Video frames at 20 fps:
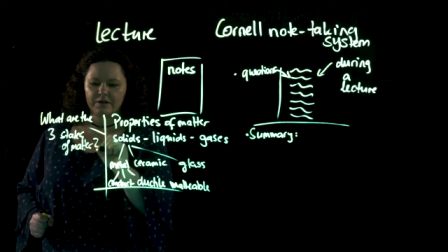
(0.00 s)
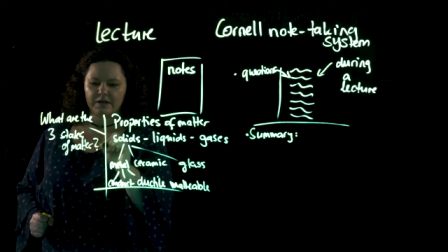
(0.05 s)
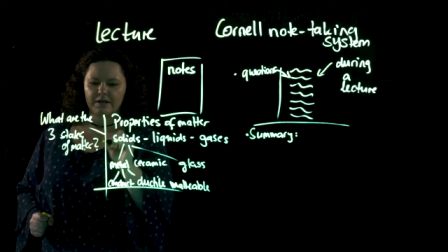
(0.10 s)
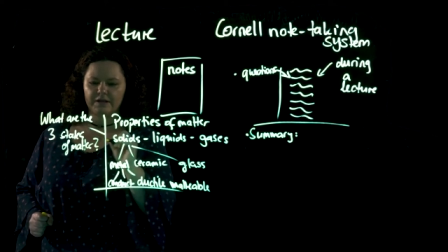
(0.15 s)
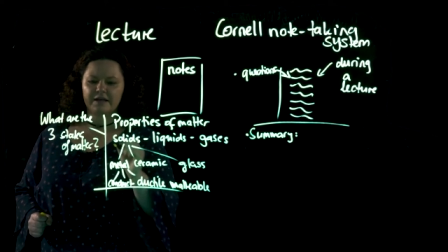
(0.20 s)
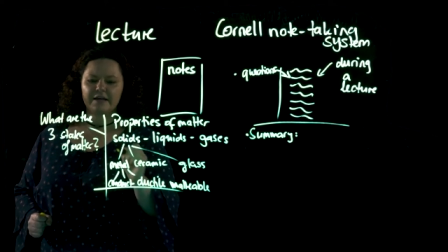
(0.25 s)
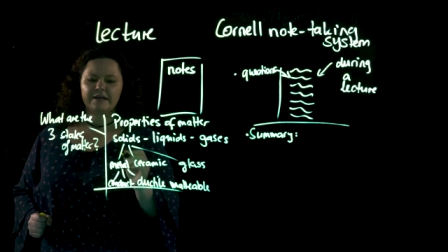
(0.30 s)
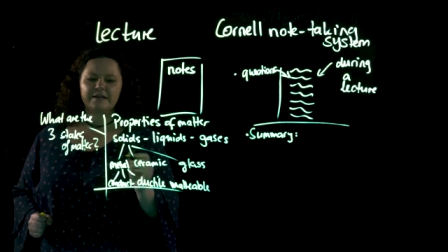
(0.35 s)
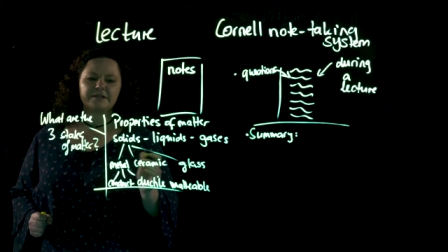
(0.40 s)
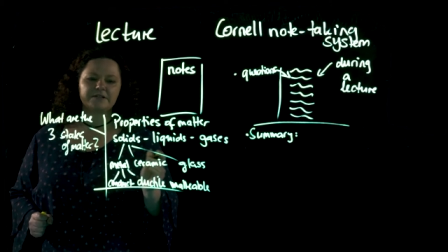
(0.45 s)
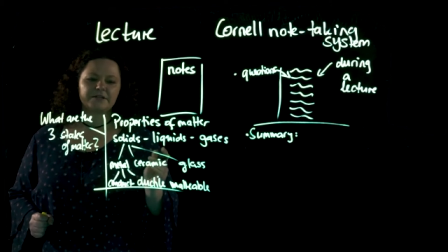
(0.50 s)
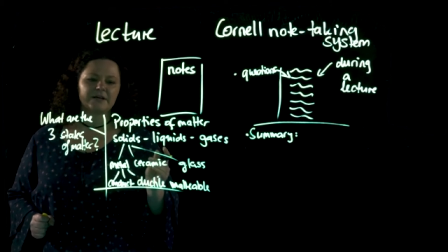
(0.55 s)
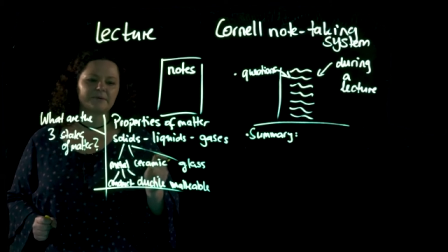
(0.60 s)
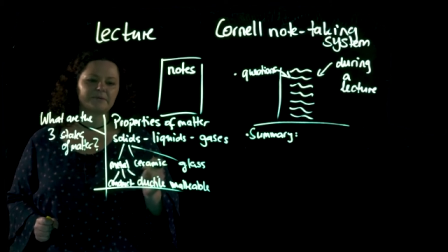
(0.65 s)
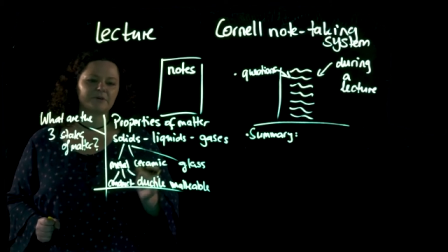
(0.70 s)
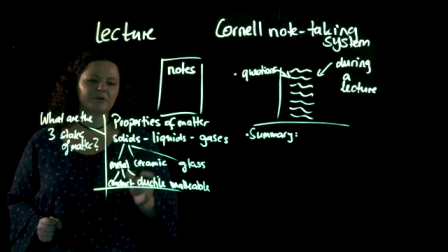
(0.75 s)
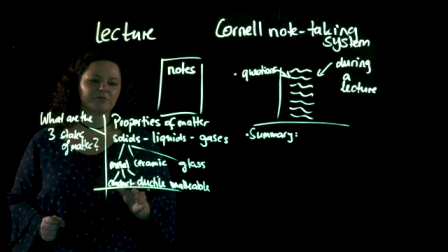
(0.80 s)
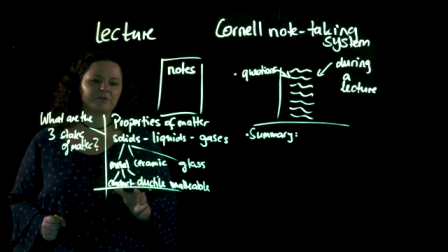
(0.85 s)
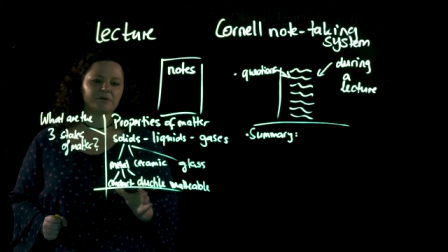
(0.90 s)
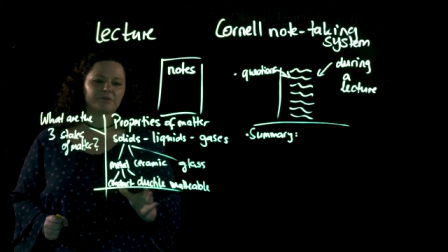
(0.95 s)
And anytime
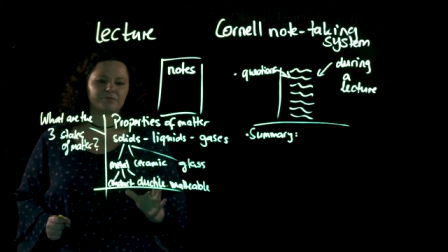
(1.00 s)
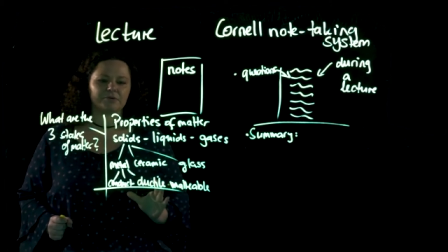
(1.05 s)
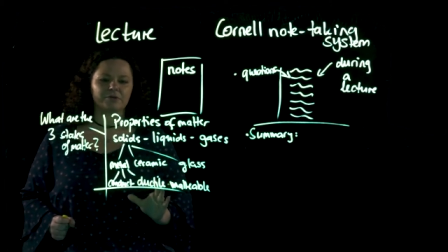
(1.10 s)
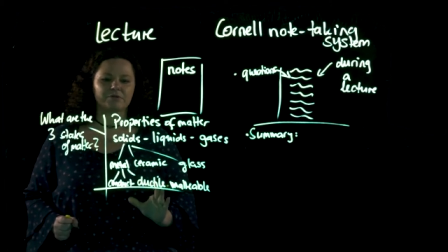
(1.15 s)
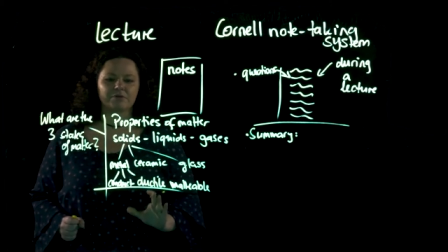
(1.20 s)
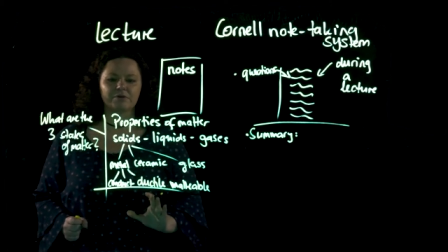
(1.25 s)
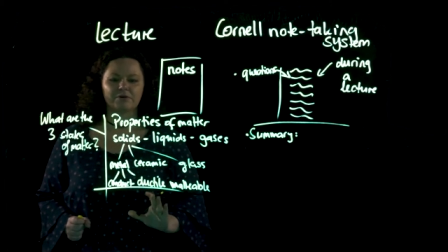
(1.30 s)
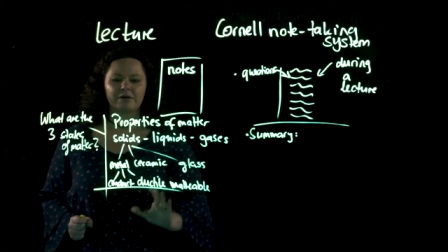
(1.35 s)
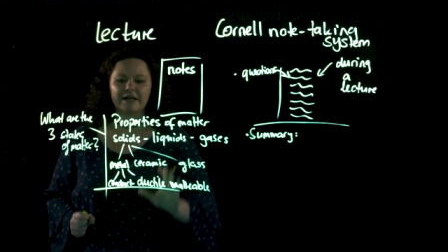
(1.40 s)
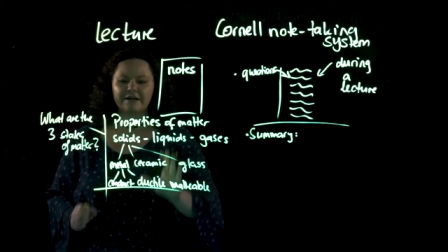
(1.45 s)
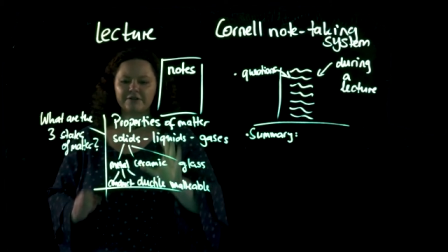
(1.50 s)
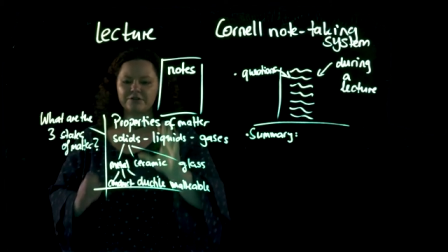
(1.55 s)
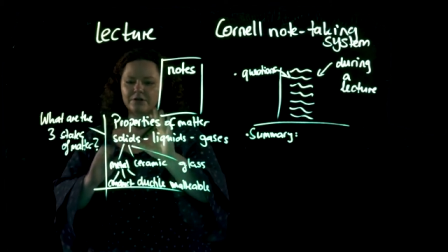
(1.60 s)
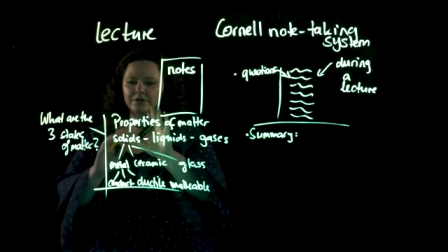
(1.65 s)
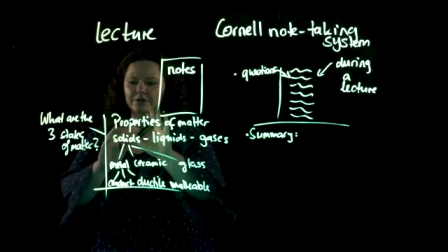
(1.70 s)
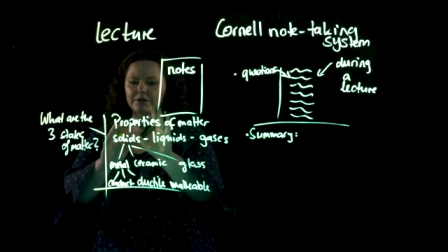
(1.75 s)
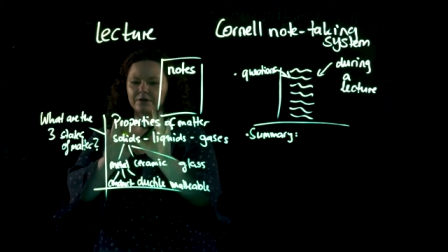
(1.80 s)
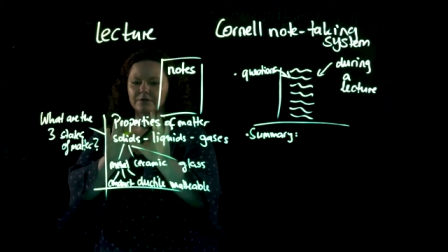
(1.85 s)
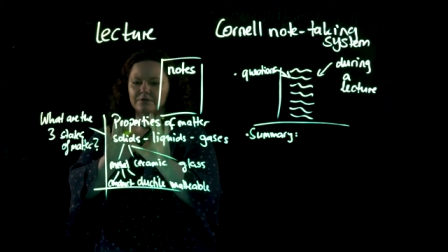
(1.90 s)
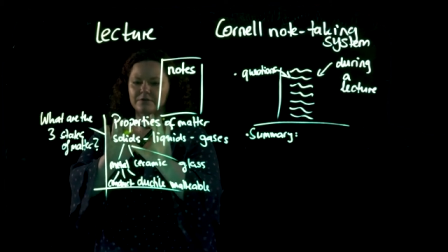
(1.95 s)
you review your
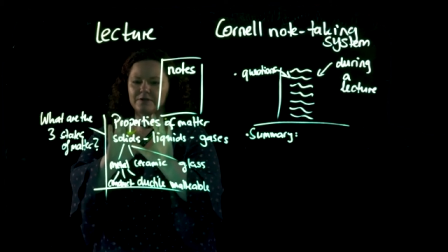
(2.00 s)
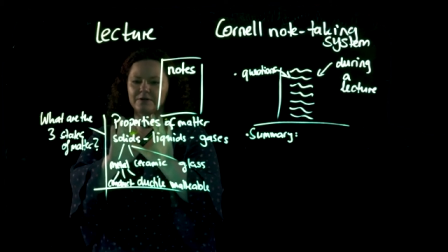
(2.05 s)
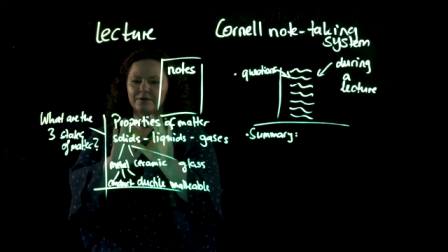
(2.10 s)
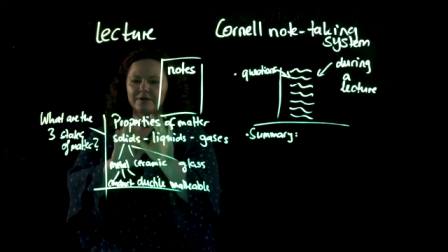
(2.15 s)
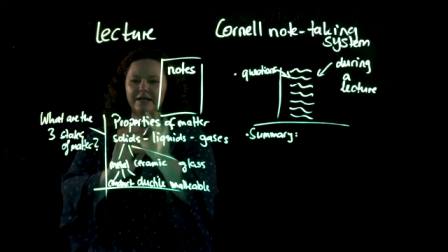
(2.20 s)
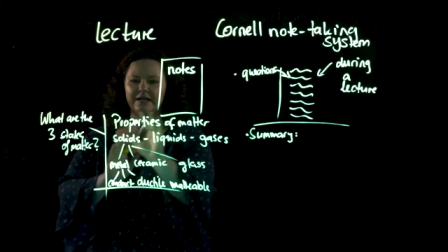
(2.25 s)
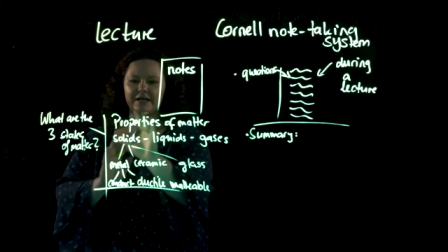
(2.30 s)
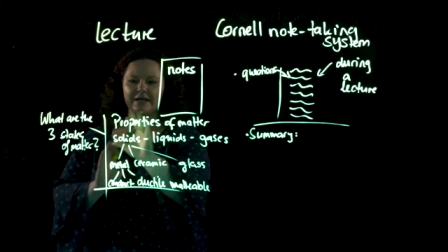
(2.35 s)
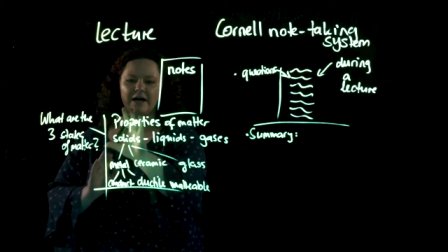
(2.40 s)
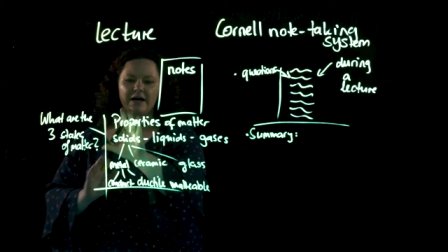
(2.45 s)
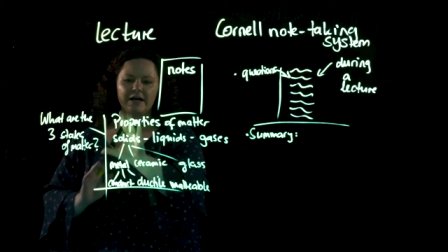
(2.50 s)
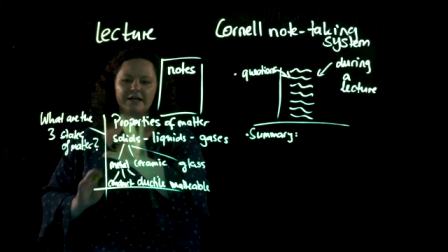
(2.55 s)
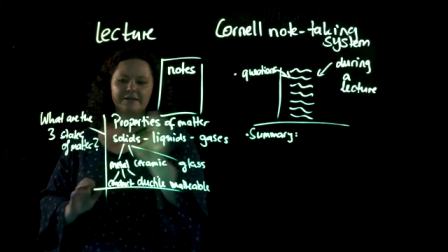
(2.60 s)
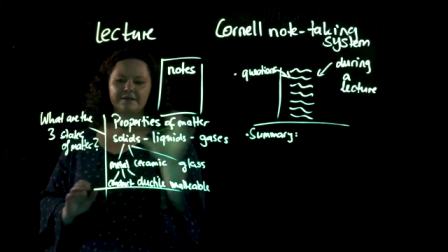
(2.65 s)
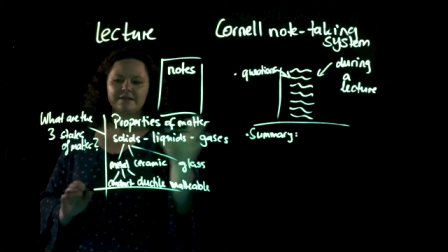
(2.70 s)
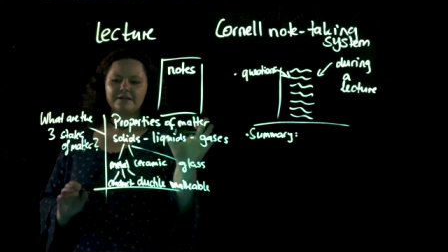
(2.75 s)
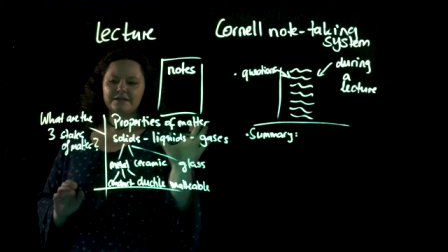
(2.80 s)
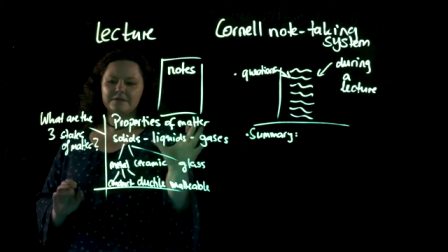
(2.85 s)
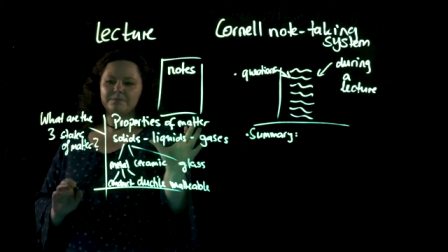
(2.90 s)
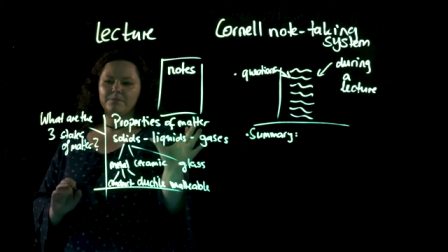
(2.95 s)
lecture notes, you can
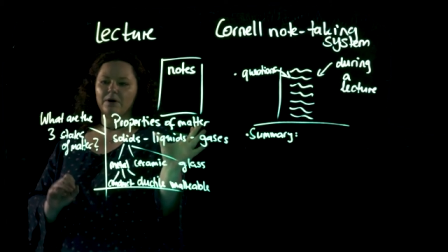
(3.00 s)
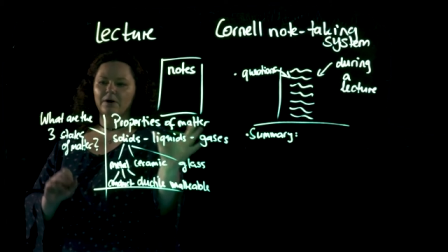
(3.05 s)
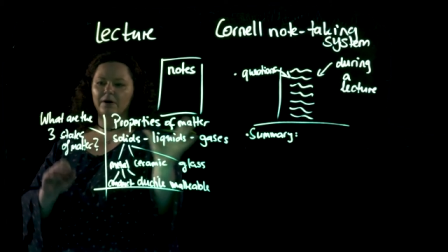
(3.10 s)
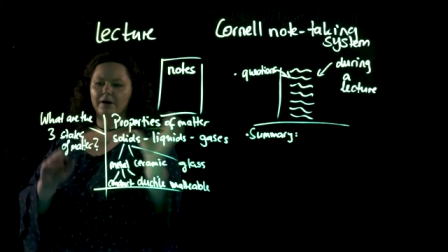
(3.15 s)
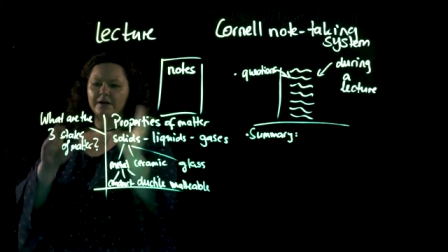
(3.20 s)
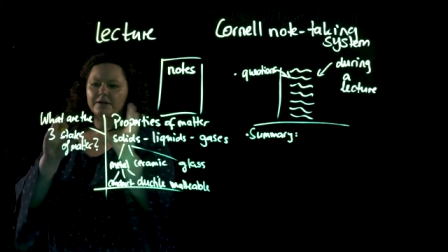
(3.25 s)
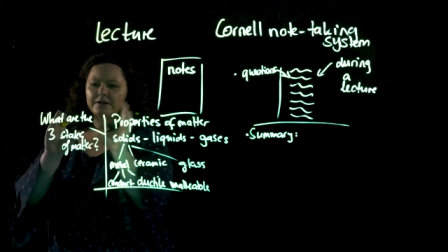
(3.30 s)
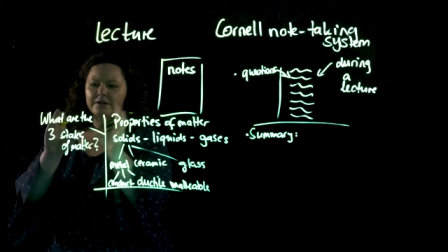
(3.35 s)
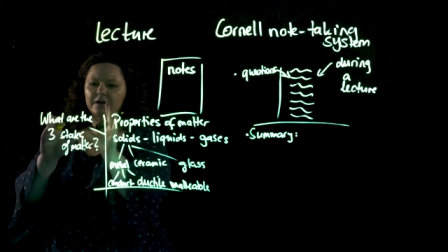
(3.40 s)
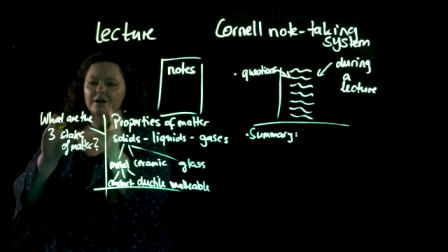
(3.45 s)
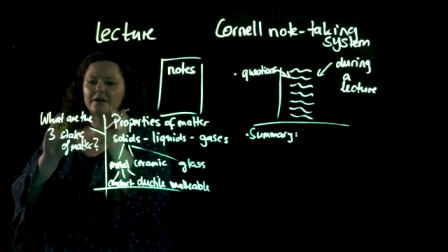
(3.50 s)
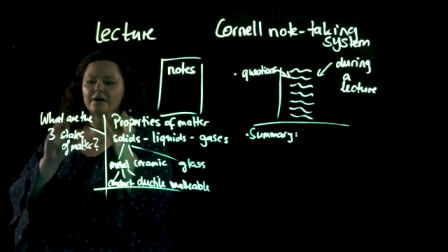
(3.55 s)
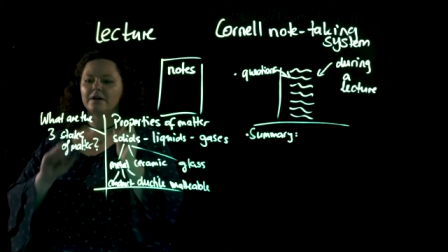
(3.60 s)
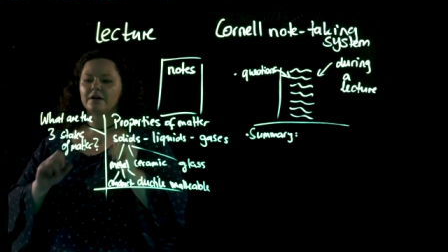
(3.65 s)
hide this part